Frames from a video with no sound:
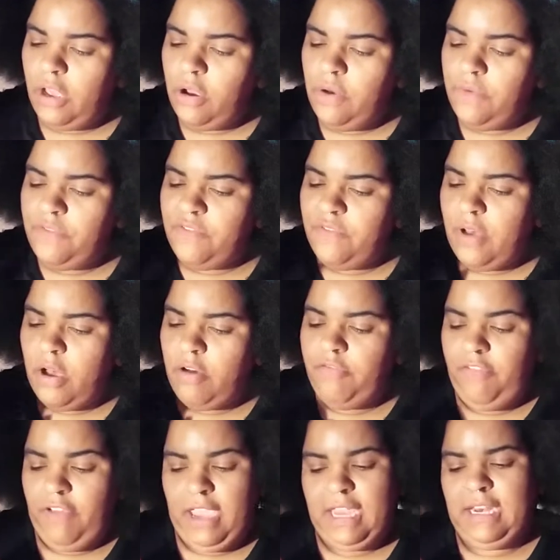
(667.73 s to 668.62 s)
overall
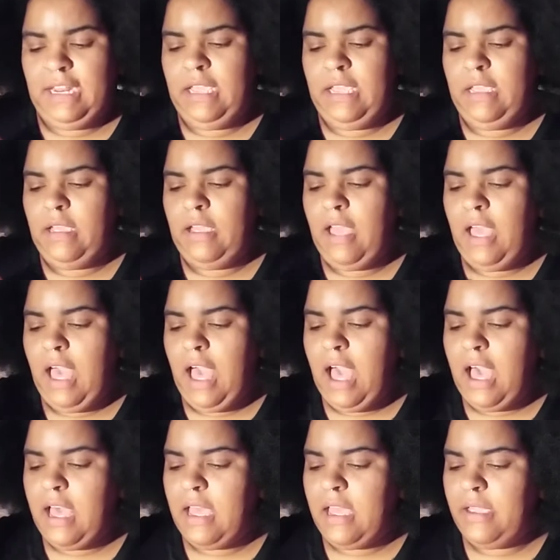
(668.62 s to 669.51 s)
rating,
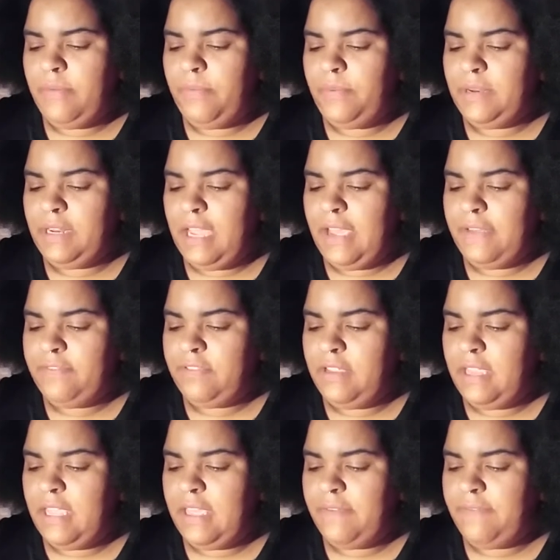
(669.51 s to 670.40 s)
I would have to
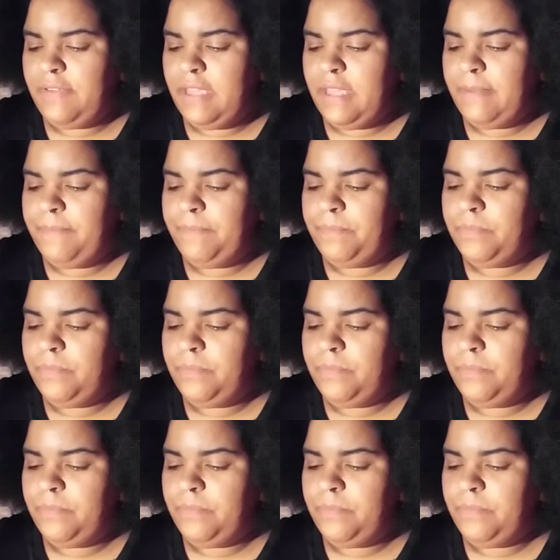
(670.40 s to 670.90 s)
give it